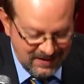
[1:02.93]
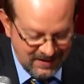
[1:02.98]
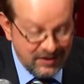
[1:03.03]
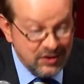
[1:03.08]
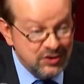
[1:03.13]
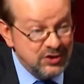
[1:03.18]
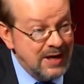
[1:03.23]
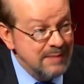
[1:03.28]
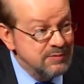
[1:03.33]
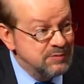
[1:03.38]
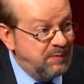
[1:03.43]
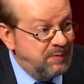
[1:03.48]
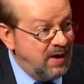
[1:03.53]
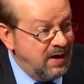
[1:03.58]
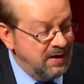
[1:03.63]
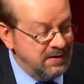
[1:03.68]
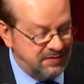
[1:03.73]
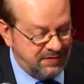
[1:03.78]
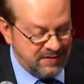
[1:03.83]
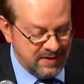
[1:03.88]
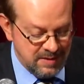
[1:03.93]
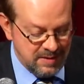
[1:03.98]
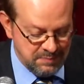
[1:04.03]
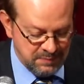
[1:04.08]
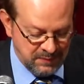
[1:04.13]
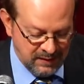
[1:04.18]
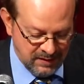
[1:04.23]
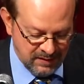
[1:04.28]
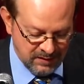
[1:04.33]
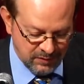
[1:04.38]
The James Bond
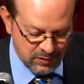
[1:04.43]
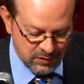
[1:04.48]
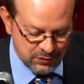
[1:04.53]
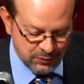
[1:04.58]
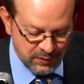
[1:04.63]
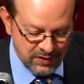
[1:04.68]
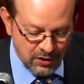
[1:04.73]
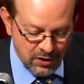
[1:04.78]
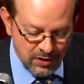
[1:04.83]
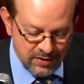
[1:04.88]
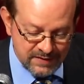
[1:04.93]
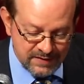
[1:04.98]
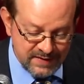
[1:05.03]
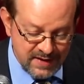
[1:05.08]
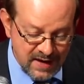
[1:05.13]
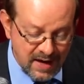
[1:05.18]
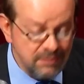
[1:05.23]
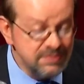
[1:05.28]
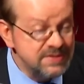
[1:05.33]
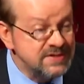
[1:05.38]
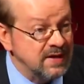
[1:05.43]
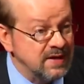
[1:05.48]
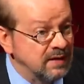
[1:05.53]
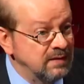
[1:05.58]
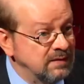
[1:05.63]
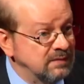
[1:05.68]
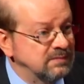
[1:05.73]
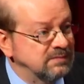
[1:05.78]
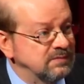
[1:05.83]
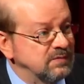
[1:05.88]
theme, which we heard at the outset,
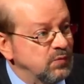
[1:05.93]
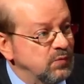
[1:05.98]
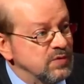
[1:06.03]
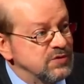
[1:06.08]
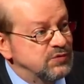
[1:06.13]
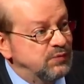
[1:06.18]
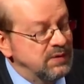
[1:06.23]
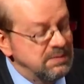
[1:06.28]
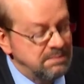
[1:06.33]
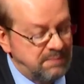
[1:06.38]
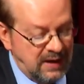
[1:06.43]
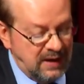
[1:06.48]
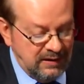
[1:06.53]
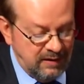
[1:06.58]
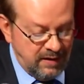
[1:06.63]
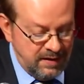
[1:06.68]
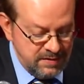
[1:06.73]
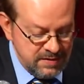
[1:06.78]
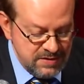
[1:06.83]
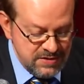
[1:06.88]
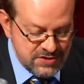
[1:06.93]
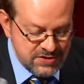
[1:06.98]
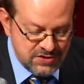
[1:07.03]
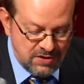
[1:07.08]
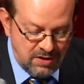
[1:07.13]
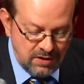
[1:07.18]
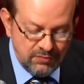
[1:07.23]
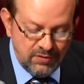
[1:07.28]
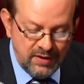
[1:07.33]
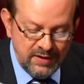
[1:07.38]
was written by London
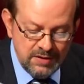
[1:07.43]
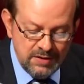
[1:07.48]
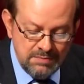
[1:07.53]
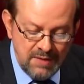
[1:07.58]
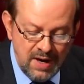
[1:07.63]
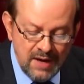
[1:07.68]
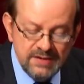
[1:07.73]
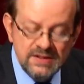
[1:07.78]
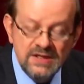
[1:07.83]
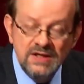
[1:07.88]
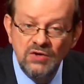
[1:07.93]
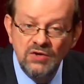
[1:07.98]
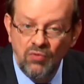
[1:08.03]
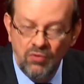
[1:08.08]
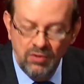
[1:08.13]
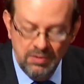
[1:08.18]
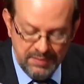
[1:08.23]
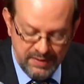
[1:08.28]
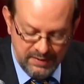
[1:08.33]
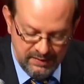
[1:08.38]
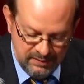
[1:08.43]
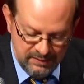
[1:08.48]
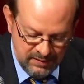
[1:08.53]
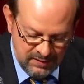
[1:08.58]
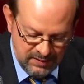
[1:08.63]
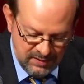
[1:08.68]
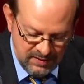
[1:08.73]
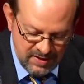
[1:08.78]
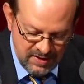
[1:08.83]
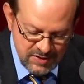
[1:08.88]
songwriter Monty Norman
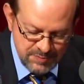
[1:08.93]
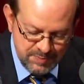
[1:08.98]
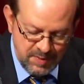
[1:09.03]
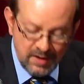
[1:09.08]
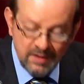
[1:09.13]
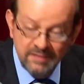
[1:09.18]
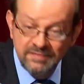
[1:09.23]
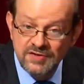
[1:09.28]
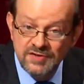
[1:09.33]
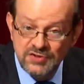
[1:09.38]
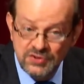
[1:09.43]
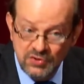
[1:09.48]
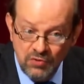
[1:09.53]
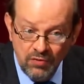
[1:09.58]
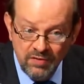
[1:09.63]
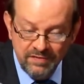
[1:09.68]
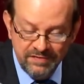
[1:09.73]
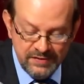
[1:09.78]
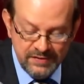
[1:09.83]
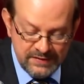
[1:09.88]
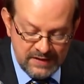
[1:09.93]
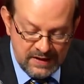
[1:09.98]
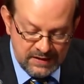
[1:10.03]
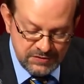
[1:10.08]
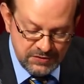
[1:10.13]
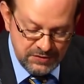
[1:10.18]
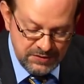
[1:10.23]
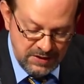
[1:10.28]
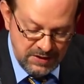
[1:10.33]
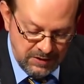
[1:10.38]
as part of his score for
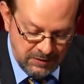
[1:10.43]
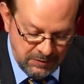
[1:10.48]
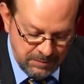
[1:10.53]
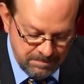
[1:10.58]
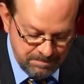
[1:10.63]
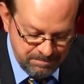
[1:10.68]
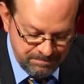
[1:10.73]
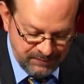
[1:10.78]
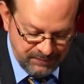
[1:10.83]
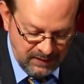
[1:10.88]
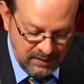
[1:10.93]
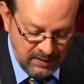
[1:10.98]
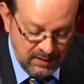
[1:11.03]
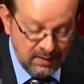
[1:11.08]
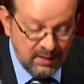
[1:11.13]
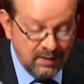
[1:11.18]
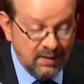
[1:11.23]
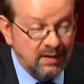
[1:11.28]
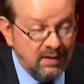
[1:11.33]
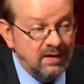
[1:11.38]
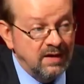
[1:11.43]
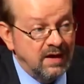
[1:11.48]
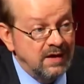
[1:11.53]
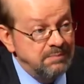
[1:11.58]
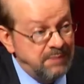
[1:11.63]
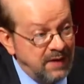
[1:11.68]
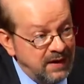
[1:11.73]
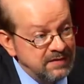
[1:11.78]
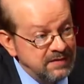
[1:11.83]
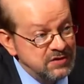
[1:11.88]
Dr. No. He
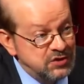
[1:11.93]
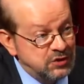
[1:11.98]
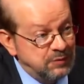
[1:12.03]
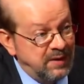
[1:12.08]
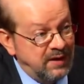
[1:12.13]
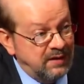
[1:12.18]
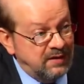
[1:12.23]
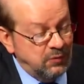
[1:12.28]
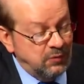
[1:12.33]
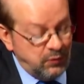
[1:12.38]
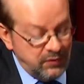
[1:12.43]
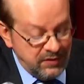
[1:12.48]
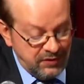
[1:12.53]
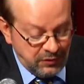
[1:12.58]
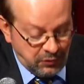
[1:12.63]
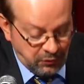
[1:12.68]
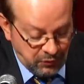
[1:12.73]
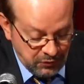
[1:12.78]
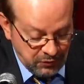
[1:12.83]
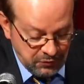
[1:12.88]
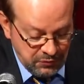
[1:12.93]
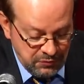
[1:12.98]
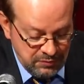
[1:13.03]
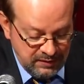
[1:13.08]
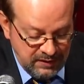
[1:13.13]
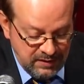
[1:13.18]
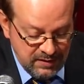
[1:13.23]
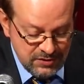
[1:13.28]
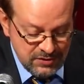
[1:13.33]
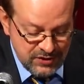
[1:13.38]
had been to Jamaica with the crew
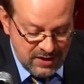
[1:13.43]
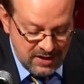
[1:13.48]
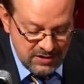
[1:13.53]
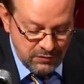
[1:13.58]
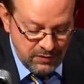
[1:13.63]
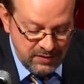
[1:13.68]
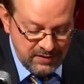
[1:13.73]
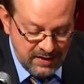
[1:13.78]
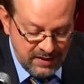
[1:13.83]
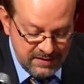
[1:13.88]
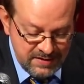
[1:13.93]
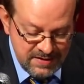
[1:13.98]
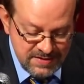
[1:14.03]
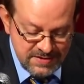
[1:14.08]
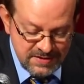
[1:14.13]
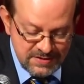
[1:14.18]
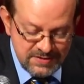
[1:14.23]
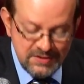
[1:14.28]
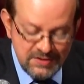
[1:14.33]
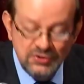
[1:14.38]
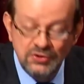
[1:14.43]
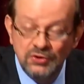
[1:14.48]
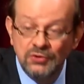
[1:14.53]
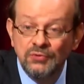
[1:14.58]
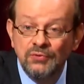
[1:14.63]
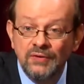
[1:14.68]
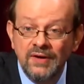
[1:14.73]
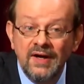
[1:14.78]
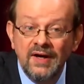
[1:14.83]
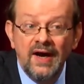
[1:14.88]
in January
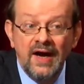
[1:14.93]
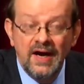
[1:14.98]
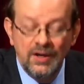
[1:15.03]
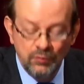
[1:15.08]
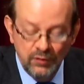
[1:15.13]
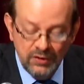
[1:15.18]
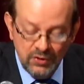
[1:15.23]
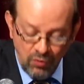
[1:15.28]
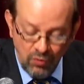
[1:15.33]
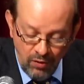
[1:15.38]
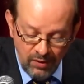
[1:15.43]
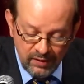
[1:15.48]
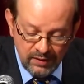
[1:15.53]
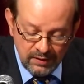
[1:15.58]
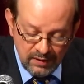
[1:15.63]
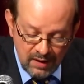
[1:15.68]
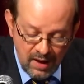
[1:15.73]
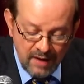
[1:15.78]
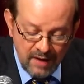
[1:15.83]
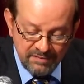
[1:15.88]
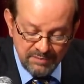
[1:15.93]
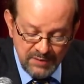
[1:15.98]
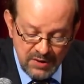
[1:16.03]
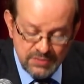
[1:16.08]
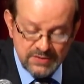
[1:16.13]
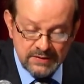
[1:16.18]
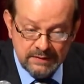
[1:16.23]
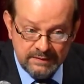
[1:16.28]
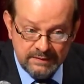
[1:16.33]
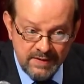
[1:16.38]
1962 and recorded a lot of
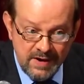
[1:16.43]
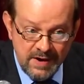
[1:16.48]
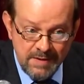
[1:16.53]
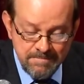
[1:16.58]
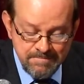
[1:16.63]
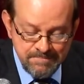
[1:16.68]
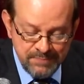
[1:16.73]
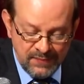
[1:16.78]
music there.